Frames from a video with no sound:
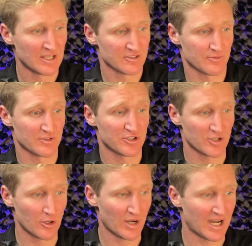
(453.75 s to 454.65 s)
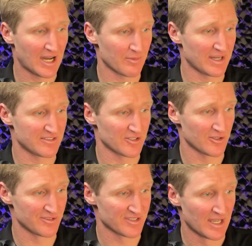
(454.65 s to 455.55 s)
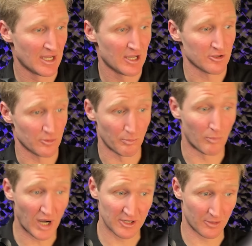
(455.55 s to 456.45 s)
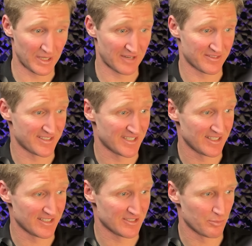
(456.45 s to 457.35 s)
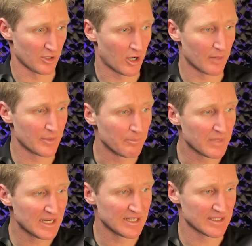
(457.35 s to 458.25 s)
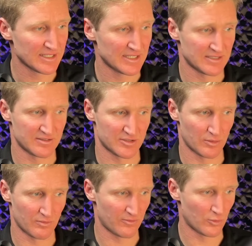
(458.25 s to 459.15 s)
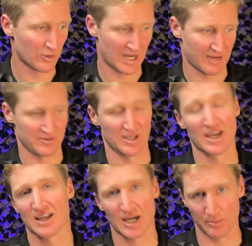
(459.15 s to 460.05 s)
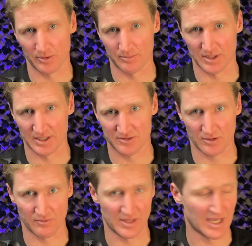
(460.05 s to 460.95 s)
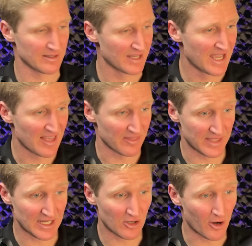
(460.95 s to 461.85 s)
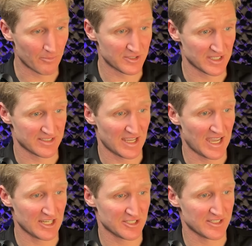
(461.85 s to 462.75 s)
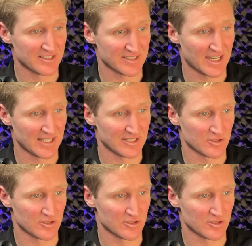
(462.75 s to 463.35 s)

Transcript: So if we show heart rate zones, you might not be able to see this, but I'm immediately in zone four after a couple of minutes of that. Then I'm just actually starting